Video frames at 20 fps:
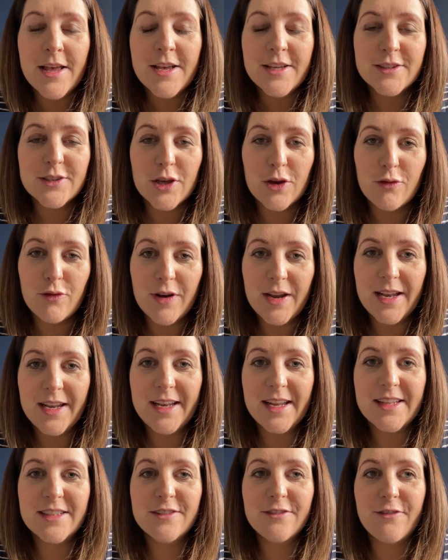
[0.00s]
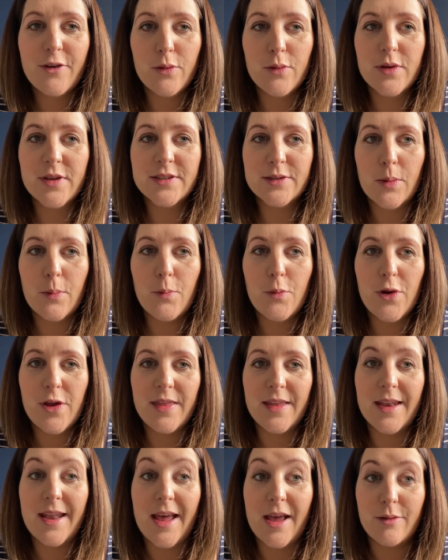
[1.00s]
So you really need to focus on
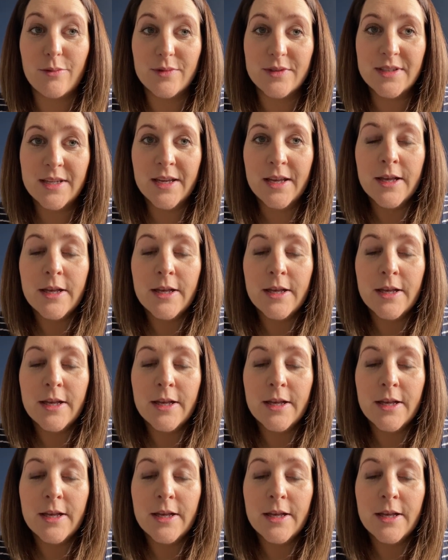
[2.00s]
breathing out.